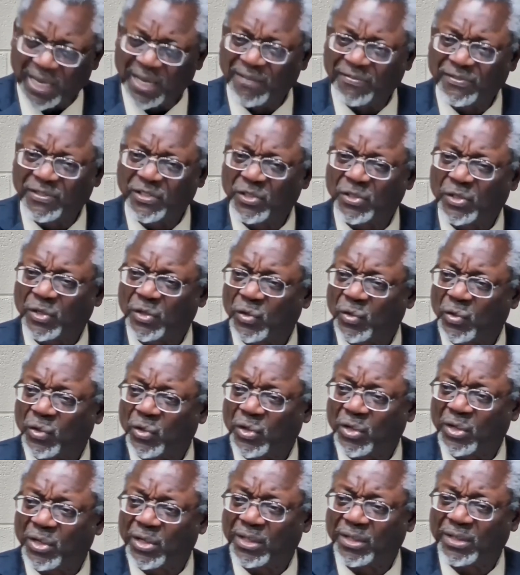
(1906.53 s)
to the
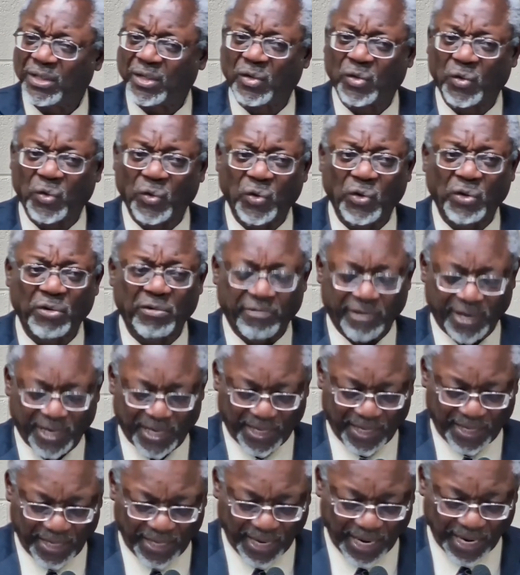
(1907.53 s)
Lord glory
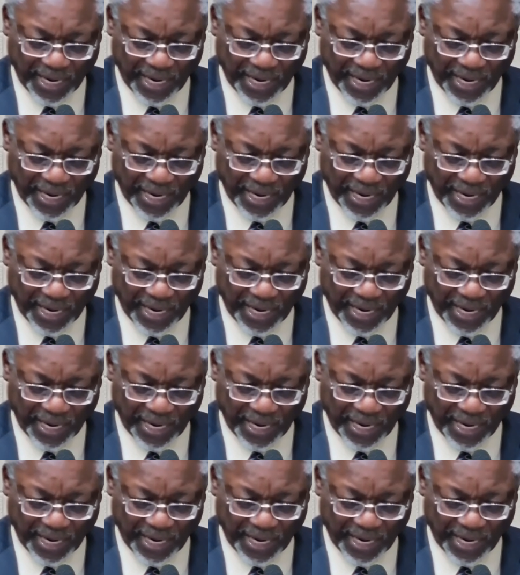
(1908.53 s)
and